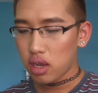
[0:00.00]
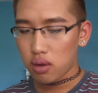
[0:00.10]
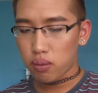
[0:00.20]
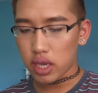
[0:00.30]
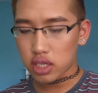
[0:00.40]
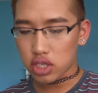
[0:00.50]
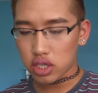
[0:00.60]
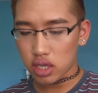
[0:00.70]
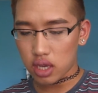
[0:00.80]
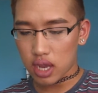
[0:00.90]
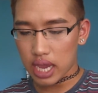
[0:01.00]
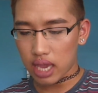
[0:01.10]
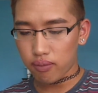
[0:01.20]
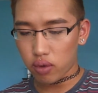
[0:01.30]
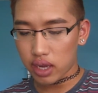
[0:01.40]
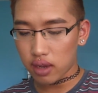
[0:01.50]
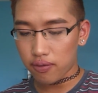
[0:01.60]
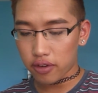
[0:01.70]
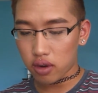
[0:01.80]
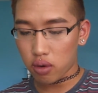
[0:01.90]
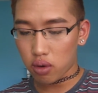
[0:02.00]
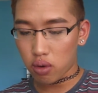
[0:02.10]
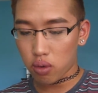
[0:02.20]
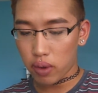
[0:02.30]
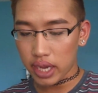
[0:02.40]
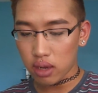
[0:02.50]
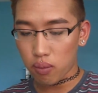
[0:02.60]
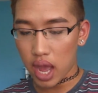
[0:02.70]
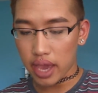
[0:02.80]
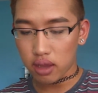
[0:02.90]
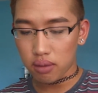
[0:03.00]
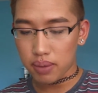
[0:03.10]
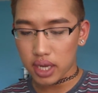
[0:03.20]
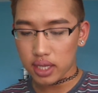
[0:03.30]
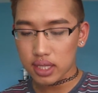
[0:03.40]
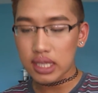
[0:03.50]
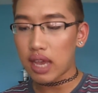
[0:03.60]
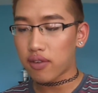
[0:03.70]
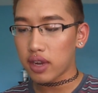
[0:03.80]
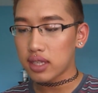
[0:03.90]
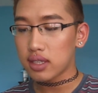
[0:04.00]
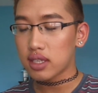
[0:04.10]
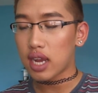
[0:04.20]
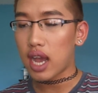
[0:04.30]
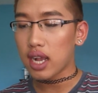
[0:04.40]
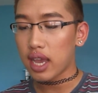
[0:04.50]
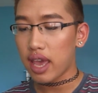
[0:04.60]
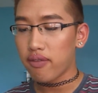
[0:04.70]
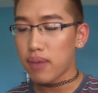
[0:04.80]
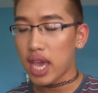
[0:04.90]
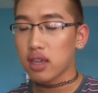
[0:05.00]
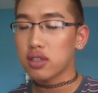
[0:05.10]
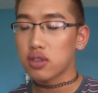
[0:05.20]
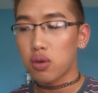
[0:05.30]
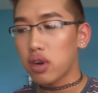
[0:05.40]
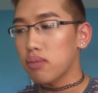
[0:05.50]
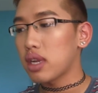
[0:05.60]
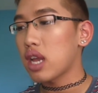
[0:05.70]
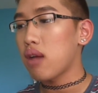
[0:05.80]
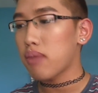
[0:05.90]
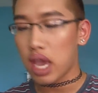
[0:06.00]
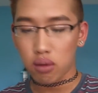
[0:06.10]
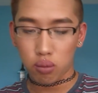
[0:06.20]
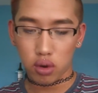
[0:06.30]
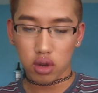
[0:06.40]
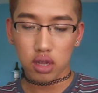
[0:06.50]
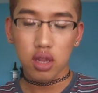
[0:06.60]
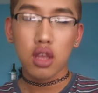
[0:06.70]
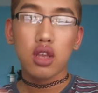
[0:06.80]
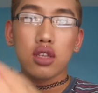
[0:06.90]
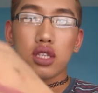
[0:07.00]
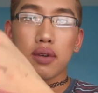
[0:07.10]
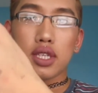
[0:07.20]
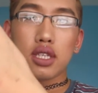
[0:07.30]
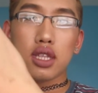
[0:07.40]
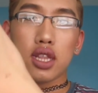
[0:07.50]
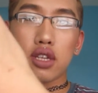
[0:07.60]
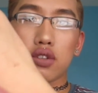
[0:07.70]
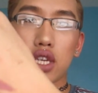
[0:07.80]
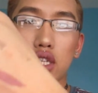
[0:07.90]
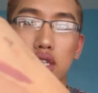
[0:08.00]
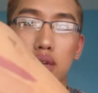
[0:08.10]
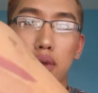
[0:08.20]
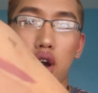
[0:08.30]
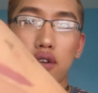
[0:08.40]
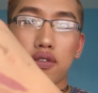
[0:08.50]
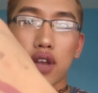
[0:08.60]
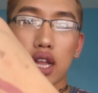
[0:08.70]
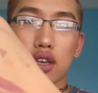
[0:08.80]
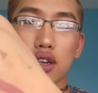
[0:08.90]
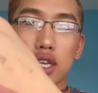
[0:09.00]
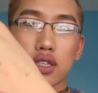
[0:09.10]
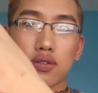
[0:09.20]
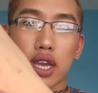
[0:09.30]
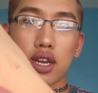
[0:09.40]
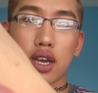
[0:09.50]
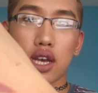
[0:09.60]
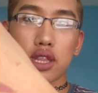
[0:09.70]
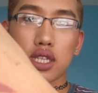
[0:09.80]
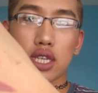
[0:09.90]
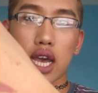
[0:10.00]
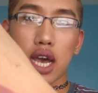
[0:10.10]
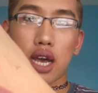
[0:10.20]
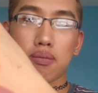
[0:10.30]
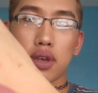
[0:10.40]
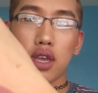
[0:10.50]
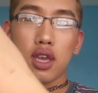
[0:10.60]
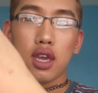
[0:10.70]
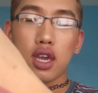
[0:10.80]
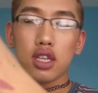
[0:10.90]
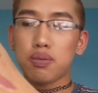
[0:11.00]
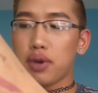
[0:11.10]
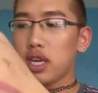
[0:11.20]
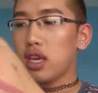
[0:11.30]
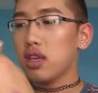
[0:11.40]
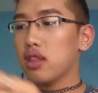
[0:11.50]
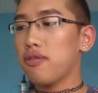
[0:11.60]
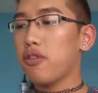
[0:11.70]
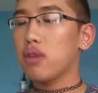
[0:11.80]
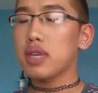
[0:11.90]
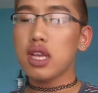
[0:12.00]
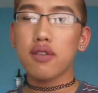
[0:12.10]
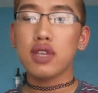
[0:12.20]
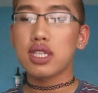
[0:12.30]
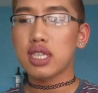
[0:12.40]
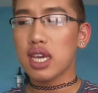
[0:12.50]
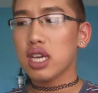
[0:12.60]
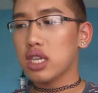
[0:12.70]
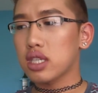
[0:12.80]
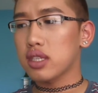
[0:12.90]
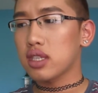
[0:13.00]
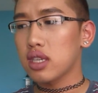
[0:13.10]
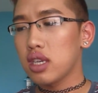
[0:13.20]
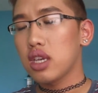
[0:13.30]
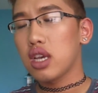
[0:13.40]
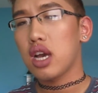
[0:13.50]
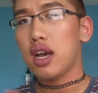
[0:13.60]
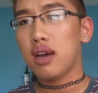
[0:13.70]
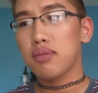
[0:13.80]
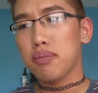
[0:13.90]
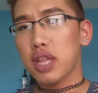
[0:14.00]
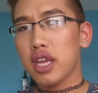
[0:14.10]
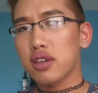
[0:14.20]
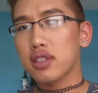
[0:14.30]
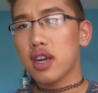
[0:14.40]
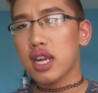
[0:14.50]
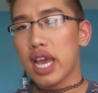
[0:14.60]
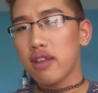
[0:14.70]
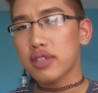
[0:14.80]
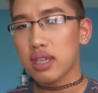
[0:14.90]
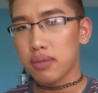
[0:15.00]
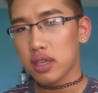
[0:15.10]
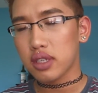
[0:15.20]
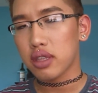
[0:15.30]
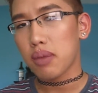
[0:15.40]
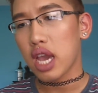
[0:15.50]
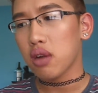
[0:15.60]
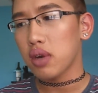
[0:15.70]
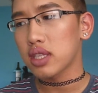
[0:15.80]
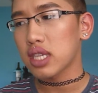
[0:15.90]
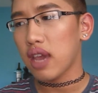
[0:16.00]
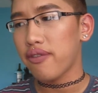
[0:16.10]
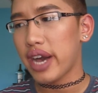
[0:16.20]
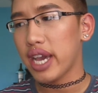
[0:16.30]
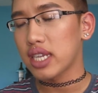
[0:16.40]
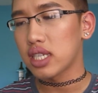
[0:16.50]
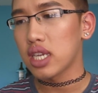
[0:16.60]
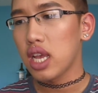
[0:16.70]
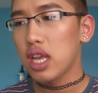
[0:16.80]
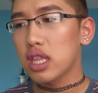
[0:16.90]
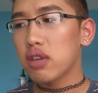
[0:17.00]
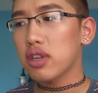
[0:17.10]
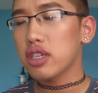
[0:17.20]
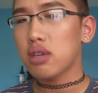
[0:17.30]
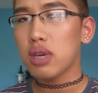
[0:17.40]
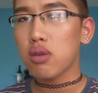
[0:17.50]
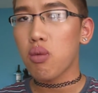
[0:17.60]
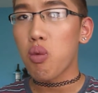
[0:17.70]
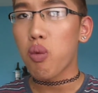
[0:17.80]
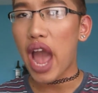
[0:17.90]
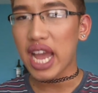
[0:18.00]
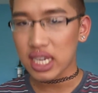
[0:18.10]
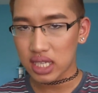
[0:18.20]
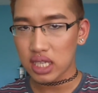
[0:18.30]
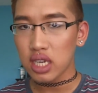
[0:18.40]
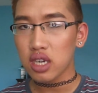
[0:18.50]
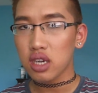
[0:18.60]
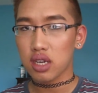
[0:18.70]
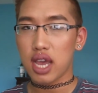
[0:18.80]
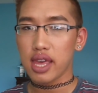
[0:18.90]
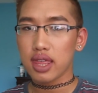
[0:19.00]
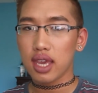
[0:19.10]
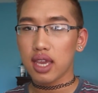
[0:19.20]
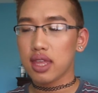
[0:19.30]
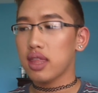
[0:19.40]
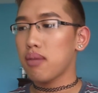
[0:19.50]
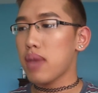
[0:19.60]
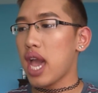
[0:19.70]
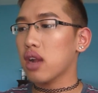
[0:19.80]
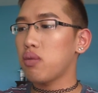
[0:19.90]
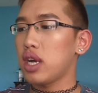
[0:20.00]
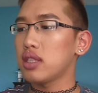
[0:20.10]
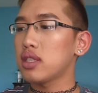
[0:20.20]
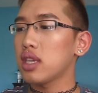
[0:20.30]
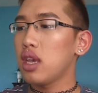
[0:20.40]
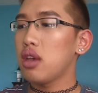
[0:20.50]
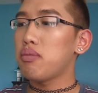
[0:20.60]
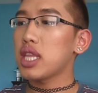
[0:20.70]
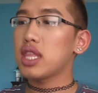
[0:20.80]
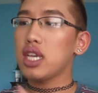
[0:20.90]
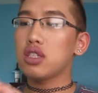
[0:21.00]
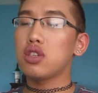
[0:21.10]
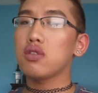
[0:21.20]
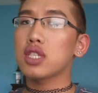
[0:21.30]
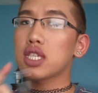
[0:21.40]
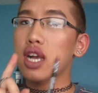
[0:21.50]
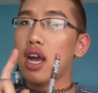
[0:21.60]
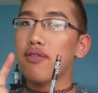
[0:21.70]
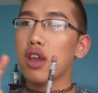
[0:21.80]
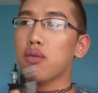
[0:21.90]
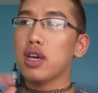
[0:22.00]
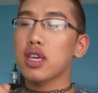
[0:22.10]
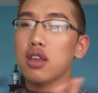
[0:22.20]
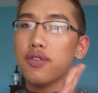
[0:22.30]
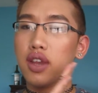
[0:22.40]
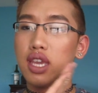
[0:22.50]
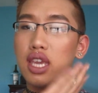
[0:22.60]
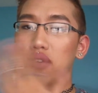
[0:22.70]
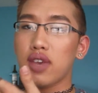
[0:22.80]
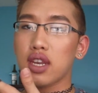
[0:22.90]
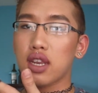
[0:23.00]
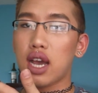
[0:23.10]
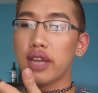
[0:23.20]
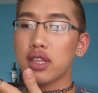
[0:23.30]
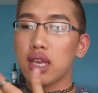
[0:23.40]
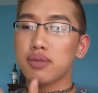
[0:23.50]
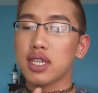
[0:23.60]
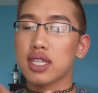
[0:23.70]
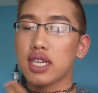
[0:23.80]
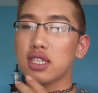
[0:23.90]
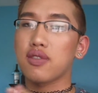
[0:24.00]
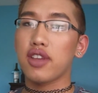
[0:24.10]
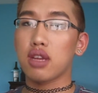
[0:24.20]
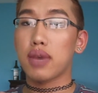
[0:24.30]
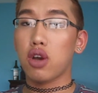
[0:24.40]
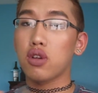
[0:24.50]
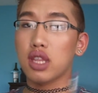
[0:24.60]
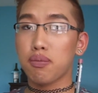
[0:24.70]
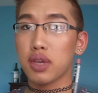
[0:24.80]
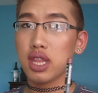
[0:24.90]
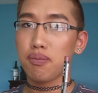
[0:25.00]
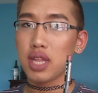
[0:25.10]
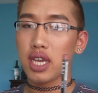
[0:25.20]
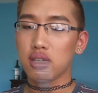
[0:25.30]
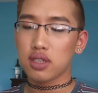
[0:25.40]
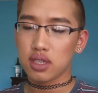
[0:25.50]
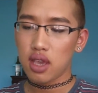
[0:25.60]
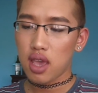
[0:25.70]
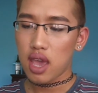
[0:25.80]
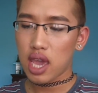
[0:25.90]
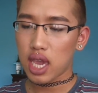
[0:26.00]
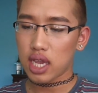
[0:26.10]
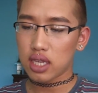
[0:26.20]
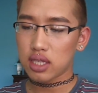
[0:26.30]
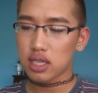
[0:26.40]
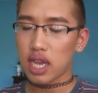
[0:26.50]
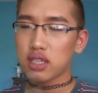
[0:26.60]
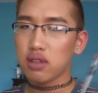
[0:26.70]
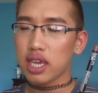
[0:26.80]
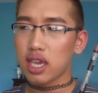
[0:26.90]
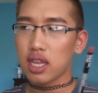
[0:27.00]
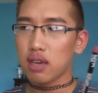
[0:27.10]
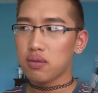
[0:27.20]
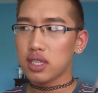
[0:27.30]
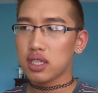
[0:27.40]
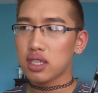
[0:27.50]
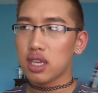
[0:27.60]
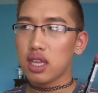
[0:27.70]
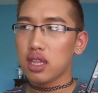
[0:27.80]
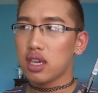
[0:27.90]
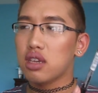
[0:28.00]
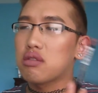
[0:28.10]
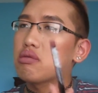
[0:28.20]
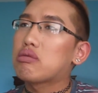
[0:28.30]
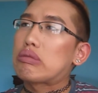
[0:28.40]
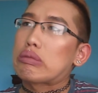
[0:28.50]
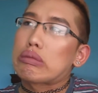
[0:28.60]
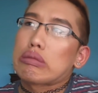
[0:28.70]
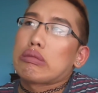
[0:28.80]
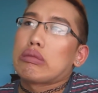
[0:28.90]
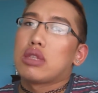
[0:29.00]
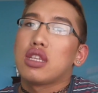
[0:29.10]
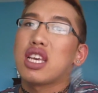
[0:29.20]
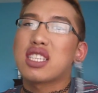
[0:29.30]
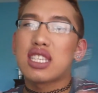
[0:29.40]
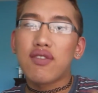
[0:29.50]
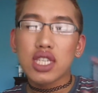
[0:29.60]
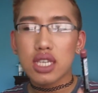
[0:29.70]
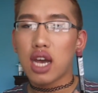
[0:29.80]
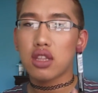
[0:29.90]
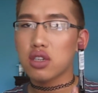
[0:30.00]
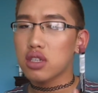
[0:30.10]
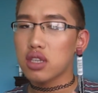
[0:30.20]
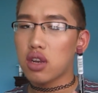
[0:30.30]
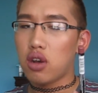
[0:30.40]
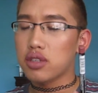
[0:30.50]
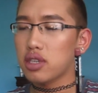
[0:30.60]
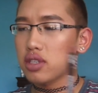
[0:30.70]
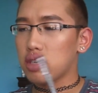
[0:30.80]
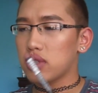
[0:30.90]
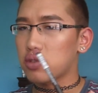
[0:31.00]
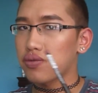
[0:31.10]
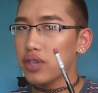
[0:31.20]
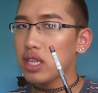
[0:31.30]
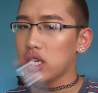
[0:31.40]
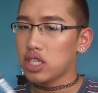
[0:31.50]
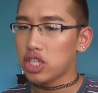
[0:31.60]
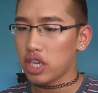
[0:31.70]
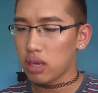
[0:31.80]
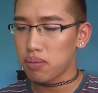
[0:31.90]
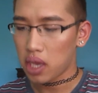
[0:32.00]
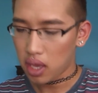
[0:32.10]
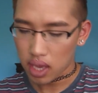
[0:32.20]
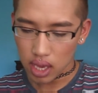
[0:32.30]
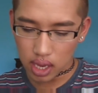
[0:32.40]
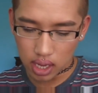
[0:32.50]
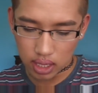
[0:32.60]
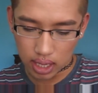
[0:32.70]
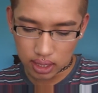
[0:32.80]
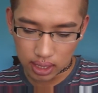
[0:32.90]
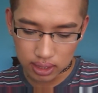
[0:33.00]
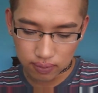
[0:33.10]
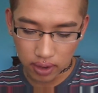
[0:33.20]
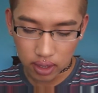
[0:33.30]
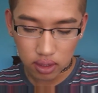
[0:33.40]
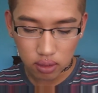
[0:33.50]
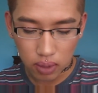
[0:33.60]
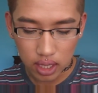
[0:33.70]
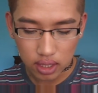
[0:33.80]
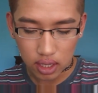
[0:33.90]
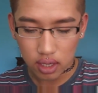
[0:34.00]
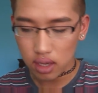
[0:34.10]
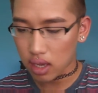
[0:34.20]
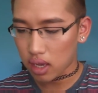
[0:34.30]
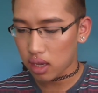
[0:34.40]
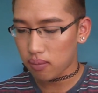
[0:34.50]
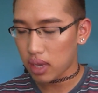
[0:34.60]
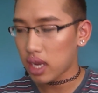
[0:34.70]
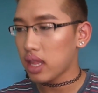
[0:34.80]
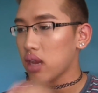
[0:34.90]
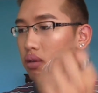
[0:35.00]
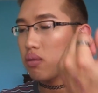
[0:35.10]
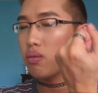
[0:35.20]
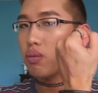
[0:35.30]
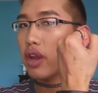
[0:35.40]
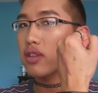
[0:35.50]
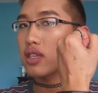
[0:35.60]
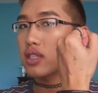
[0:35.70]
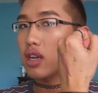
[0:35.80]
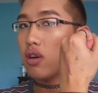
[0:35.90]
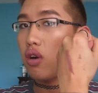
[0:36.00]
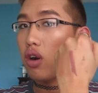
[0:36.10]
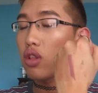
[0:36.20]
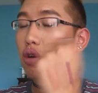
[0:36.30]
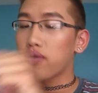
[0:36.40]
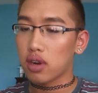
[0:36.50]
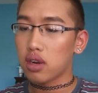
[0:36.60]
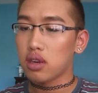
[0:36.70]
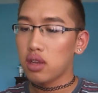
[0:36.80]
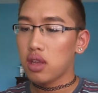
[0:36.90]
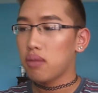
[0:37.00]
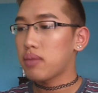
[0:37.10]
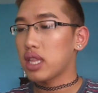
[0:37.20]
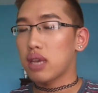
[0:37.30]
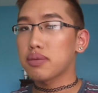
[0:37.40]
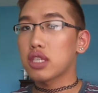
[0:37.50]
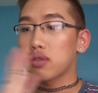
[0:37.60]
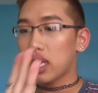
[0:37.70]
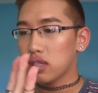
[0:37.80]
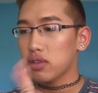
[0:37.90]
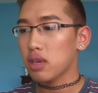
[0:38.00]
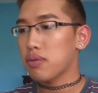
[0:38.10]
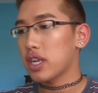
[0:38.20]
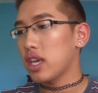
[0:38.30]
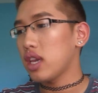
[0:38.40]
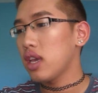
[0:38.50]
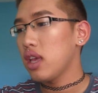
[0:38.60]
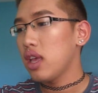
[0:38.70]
which I have wanted for quite a while, but it's never in stock. I have MAC Soar, but not MAC Whirl. So it's literally just a mauve color. It's right on the top. It's pretty. The formula of these NYX lip liners are kind of similar to the MAC ones, I find. They're a little bit waxier, I think, than the MAC ones, but they do stick on very well. They look very even on the lips because I just fill in my whole lip with lip liners, and I do like it. It was like $7 at Ulta, so it's really cheap, and I think it's very good quality, and I like wearing this like all over my lips, so that's really pretty.